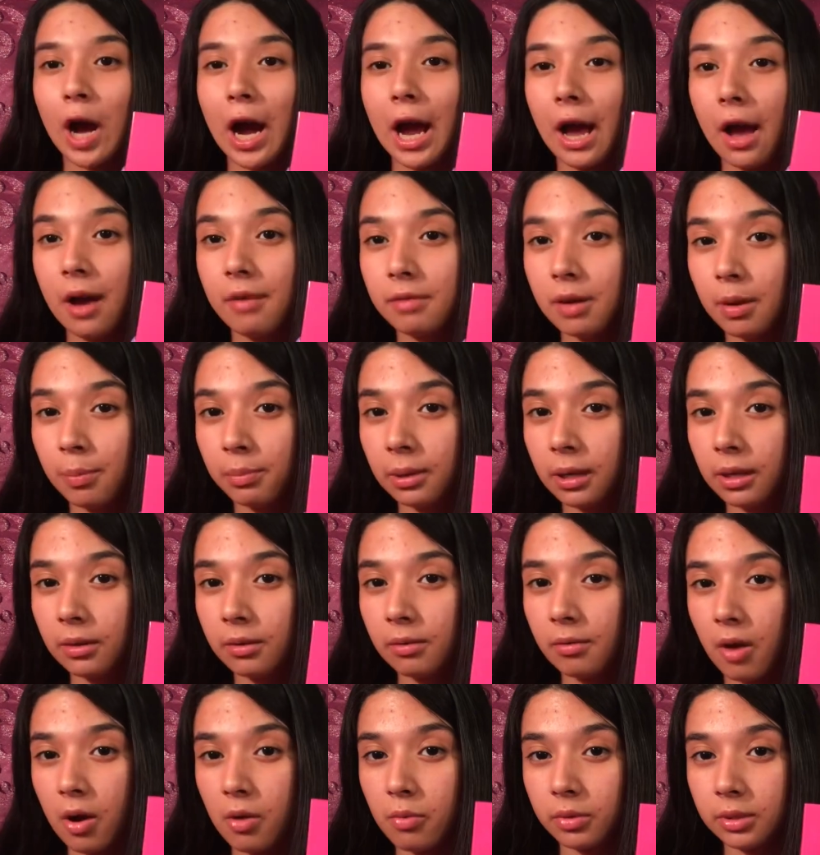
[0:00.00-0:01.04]
I have not played
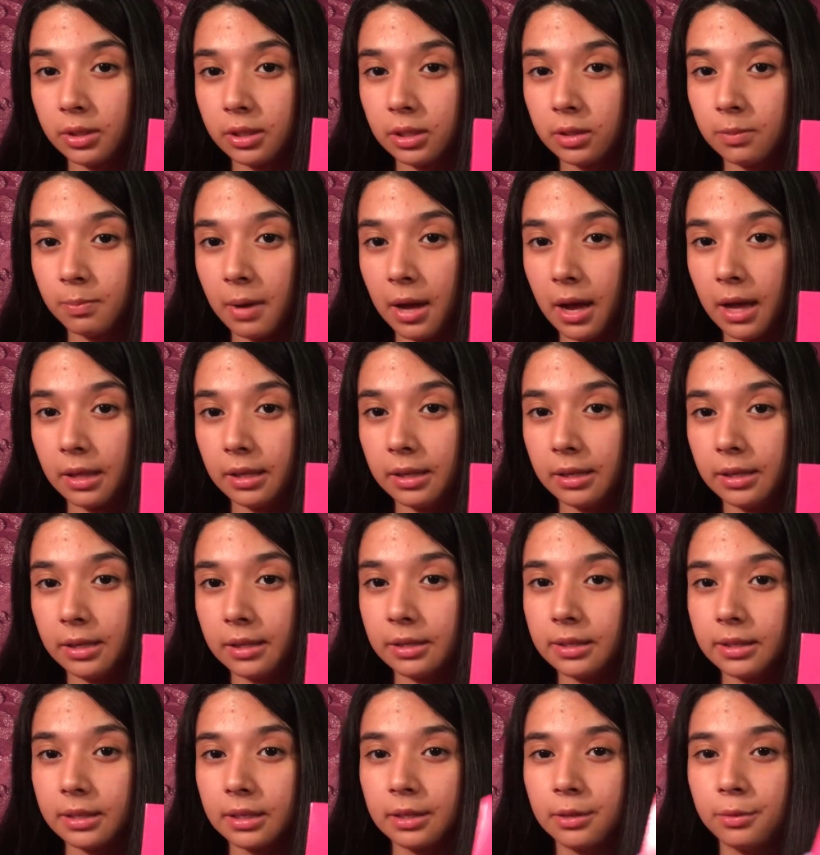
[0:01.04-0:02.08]
around with this palette.
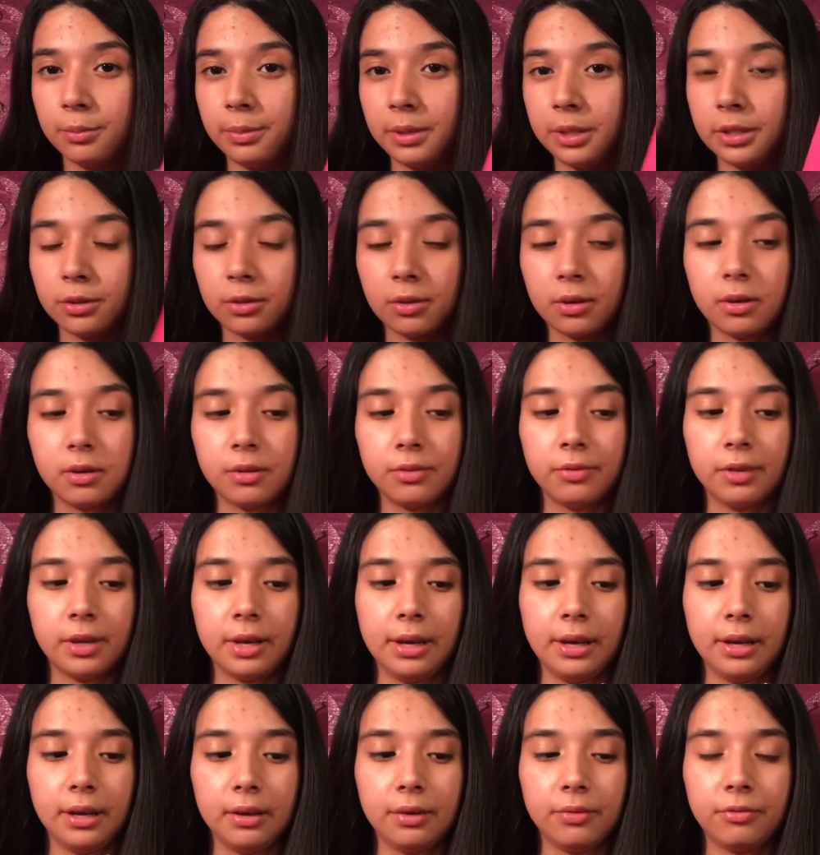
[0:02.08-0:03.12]
It's going to be sort of
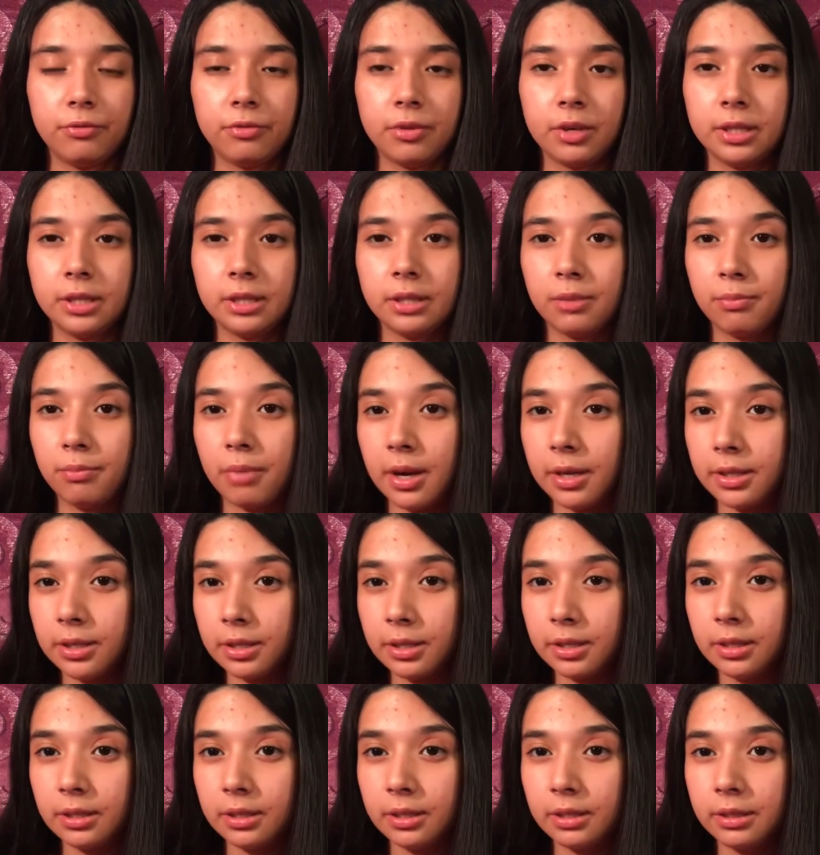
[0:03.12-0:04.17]
a first
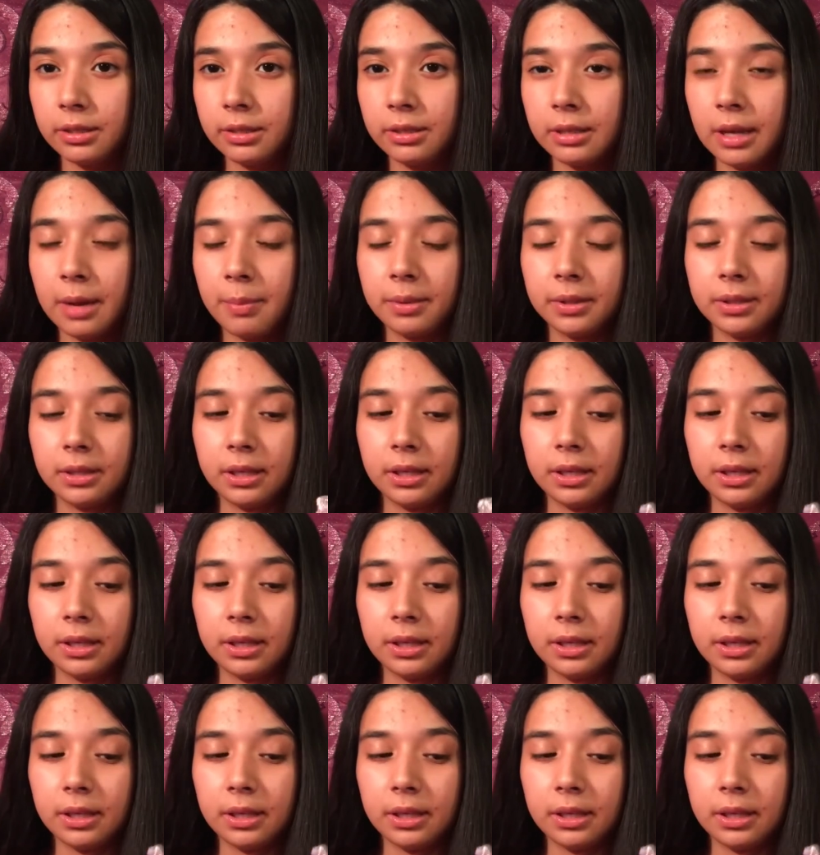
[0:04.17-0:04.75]
impressions type of